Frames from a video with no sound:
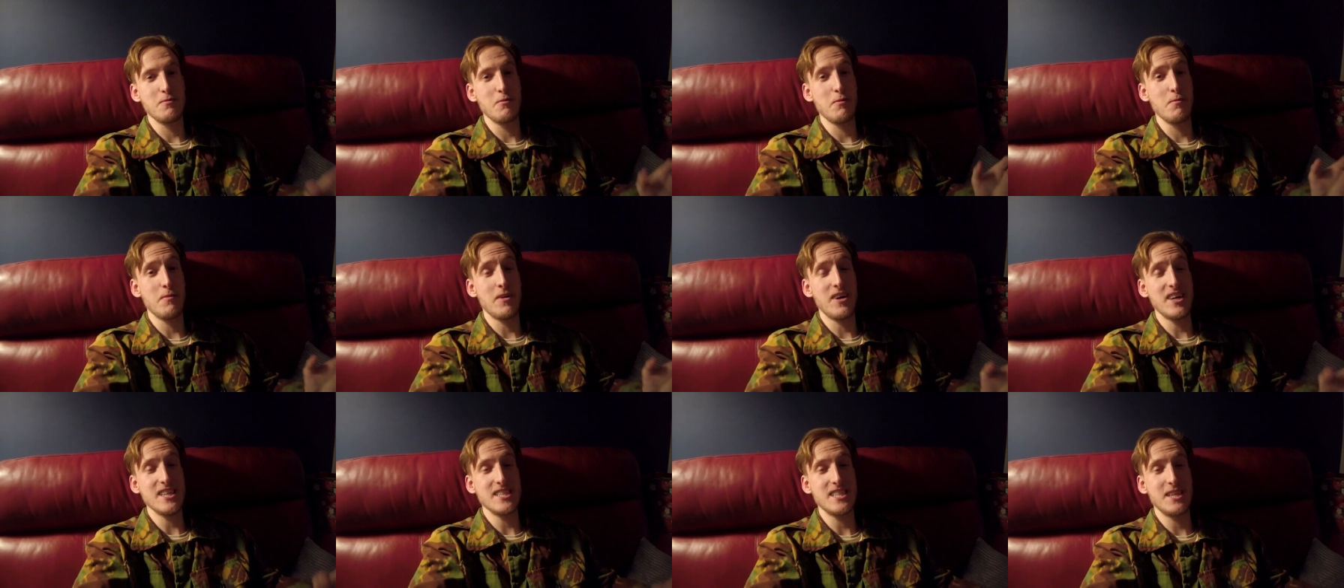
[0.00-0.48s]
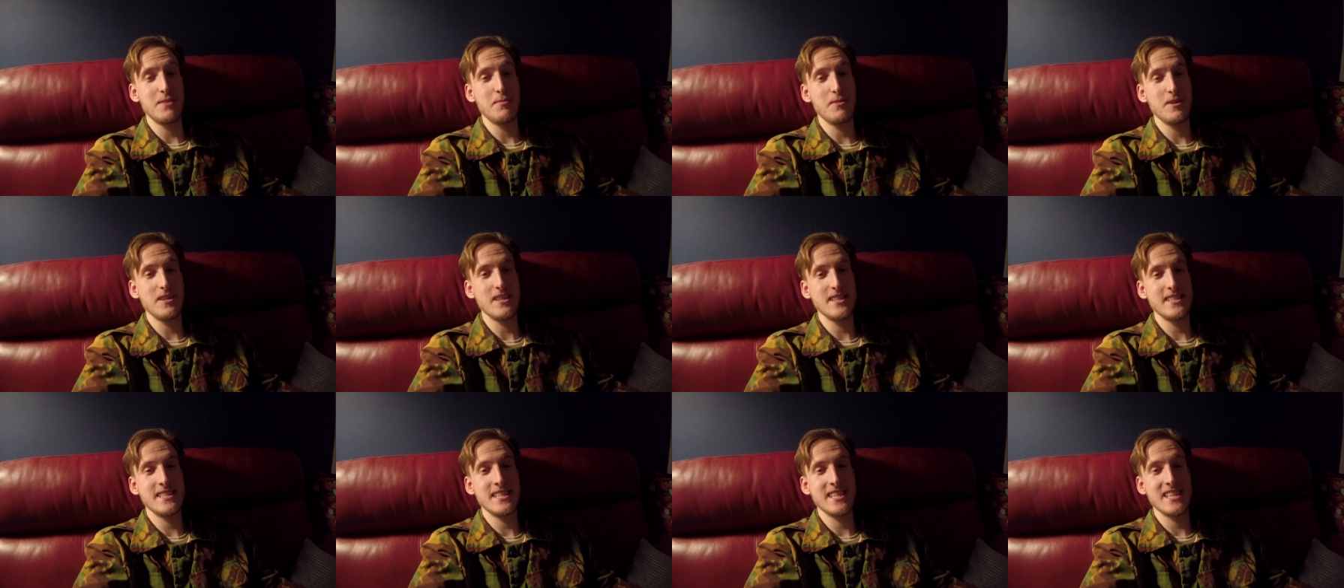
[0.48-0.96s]
We might actually
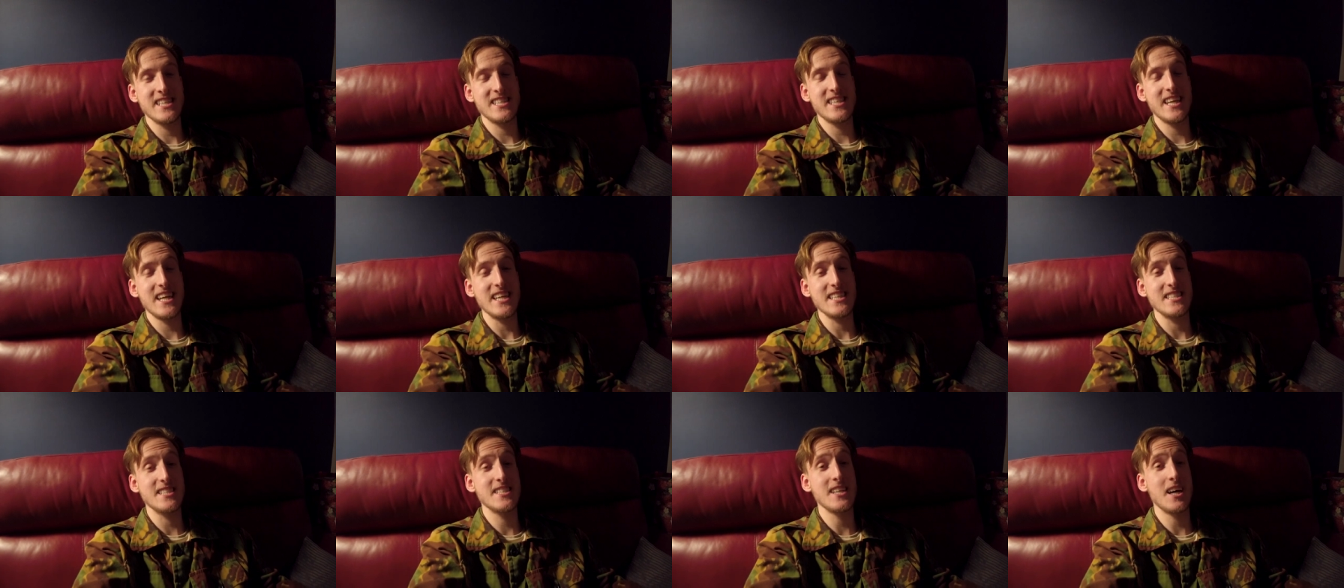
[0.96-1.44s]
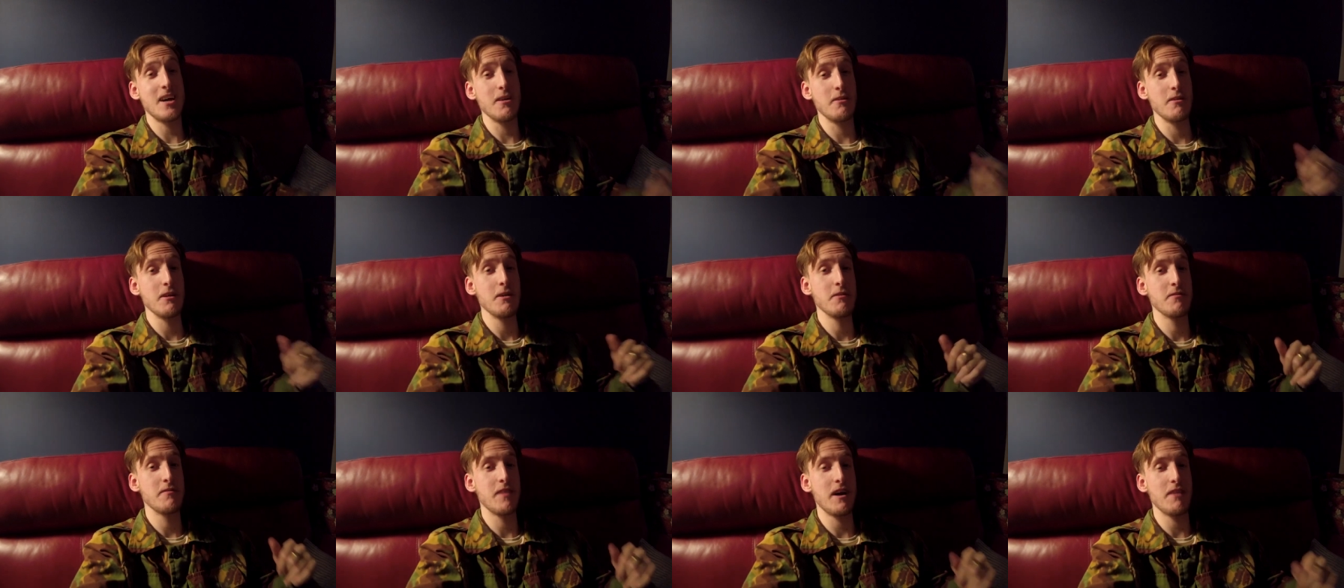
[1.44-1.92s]
put this to the test.
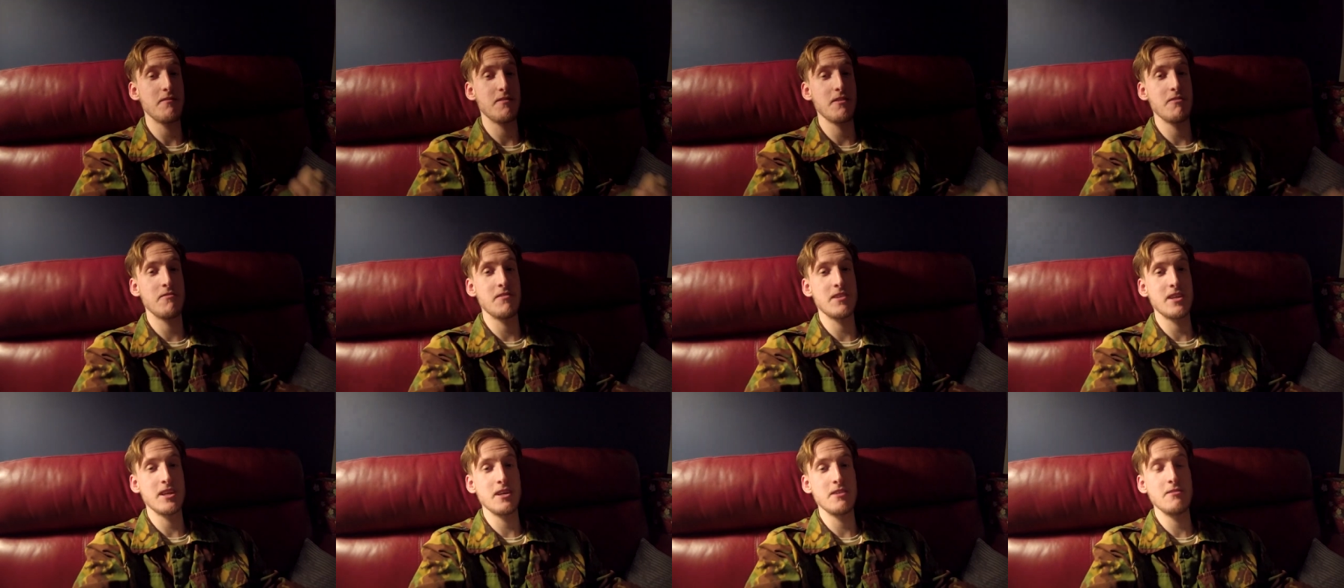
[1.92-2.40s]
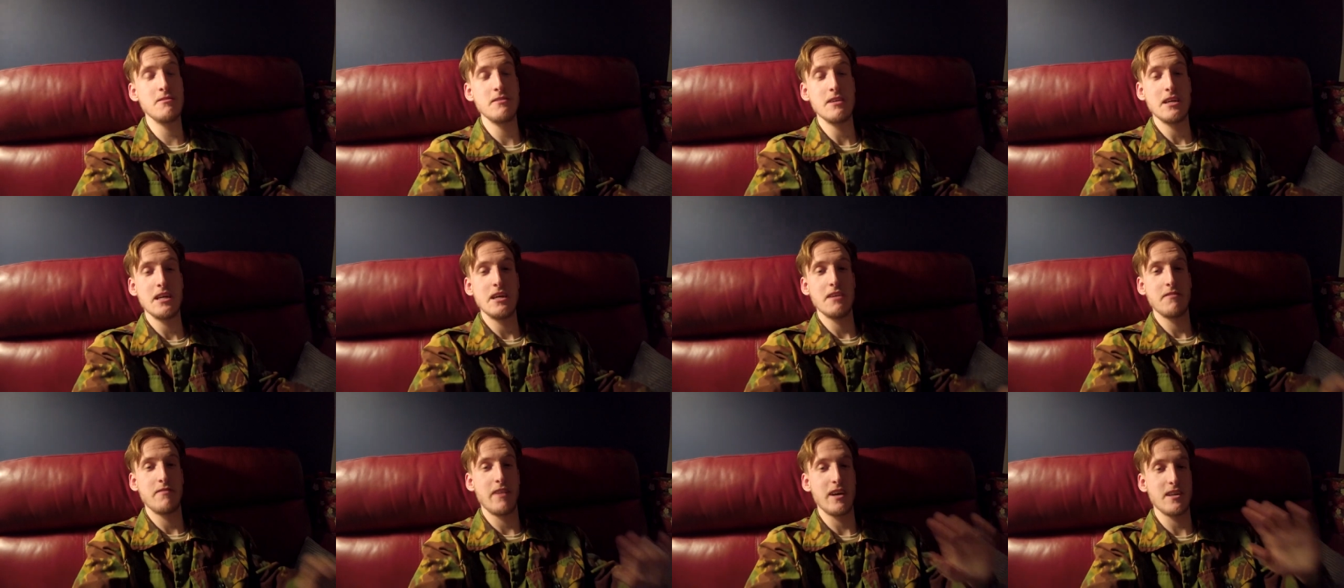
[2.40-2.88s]
So without further ado,
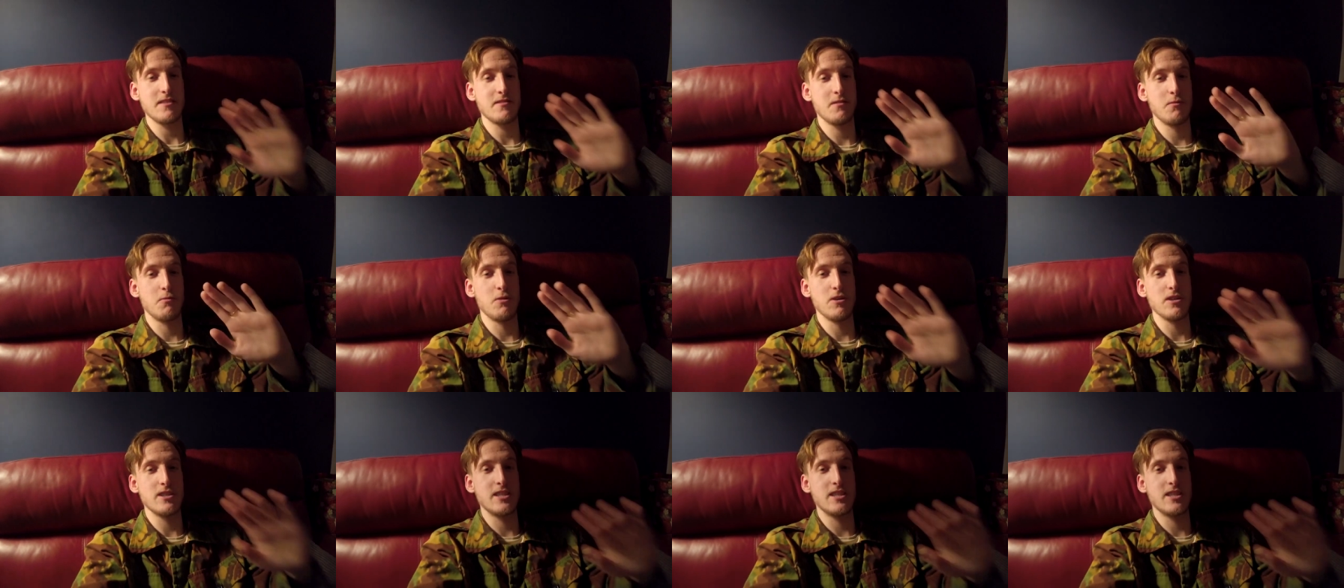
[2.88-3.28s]
thanks for